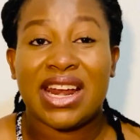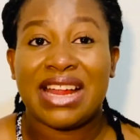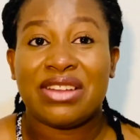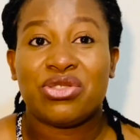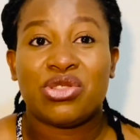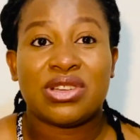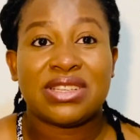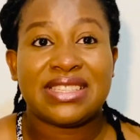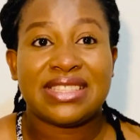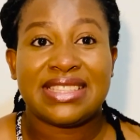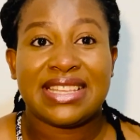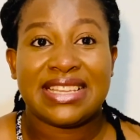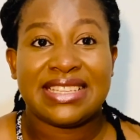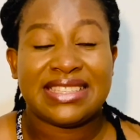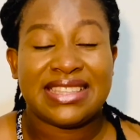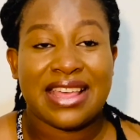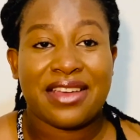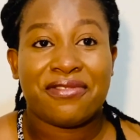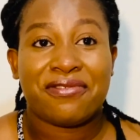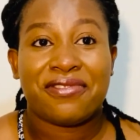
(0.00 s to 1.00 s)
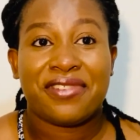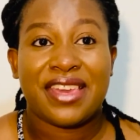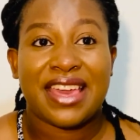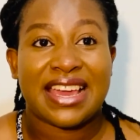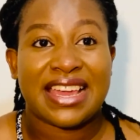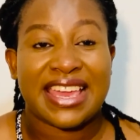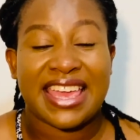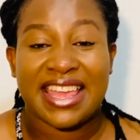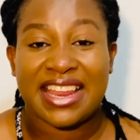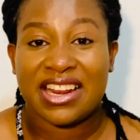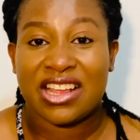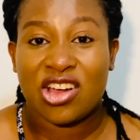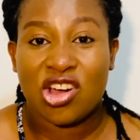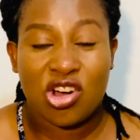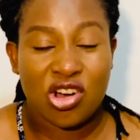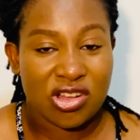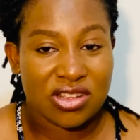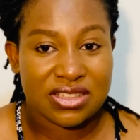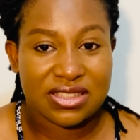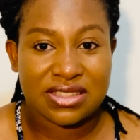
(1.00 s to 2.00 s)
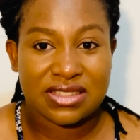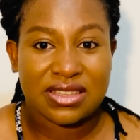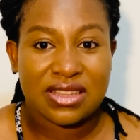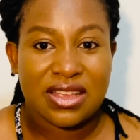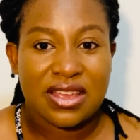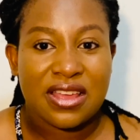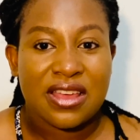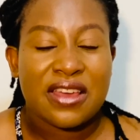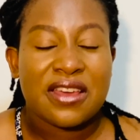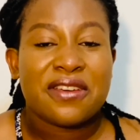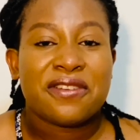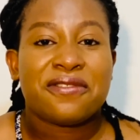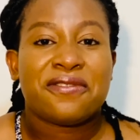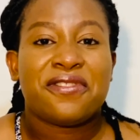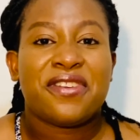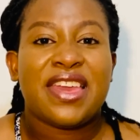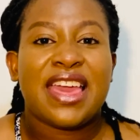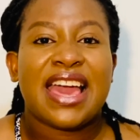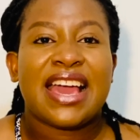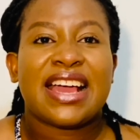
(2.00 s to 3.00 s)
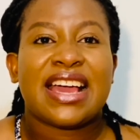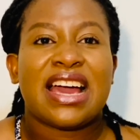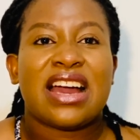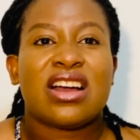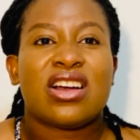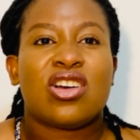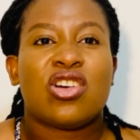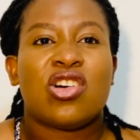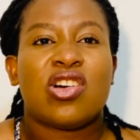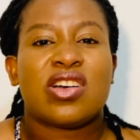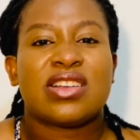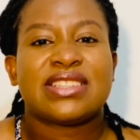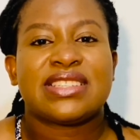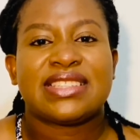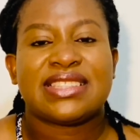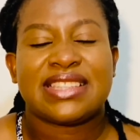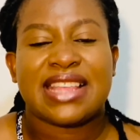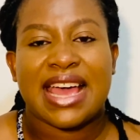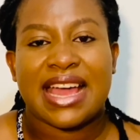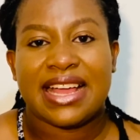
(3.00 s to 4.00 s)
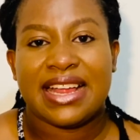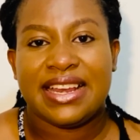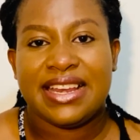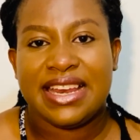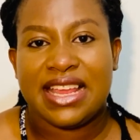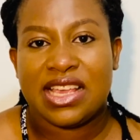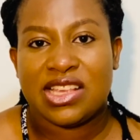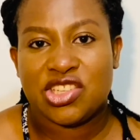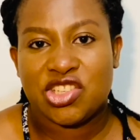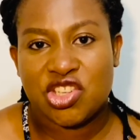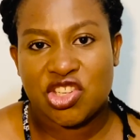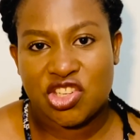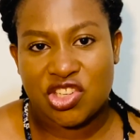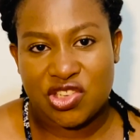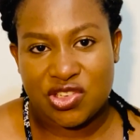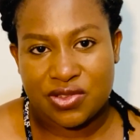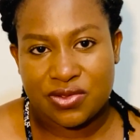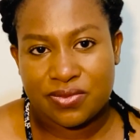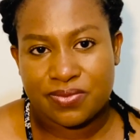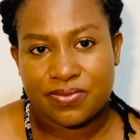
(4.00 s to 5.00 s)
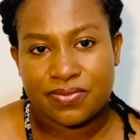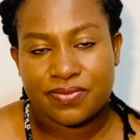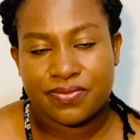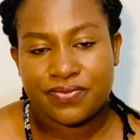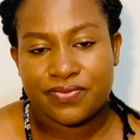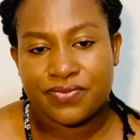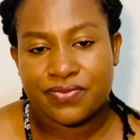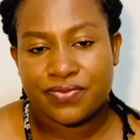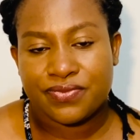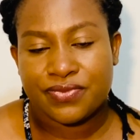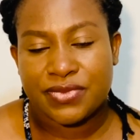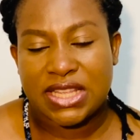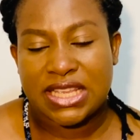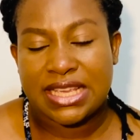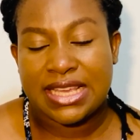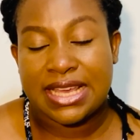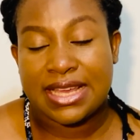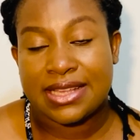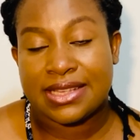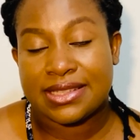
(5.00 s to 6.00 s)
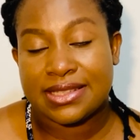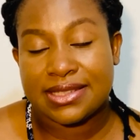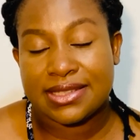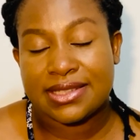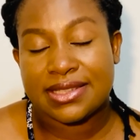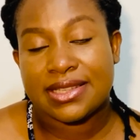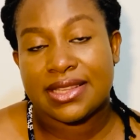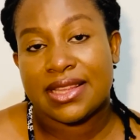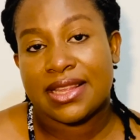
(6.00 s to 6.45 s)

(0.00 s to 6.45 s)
are those things that fear can cause? Fear can cause stagnation. Yes.